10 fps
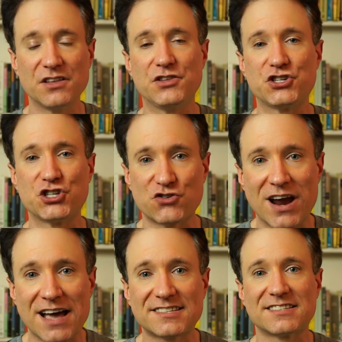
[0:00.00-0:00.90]
the
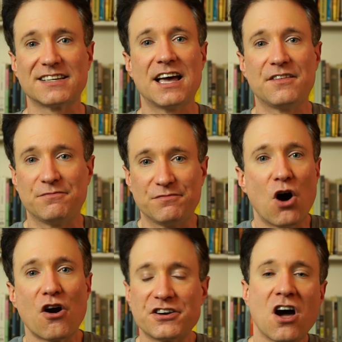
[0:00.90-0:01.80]
stress and the
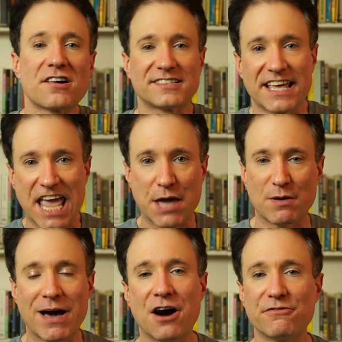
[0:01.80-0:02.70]
hard knocks that came
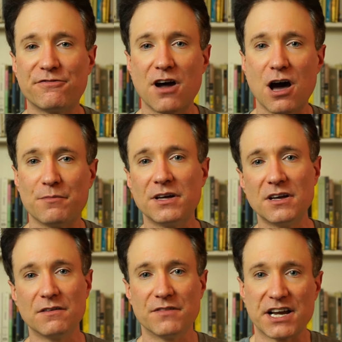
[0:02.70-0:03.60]
about from
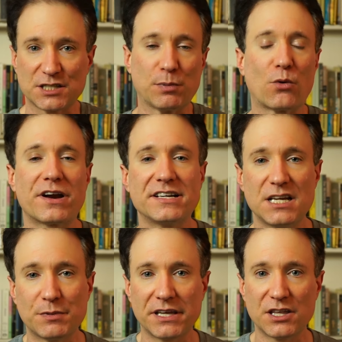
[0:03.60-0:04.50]
exploring
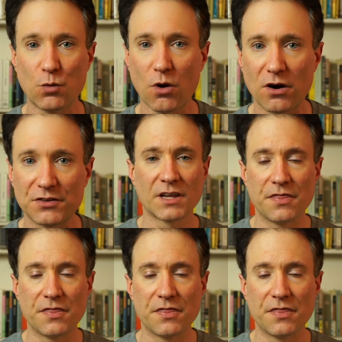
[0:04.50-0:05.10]
deeply in the world.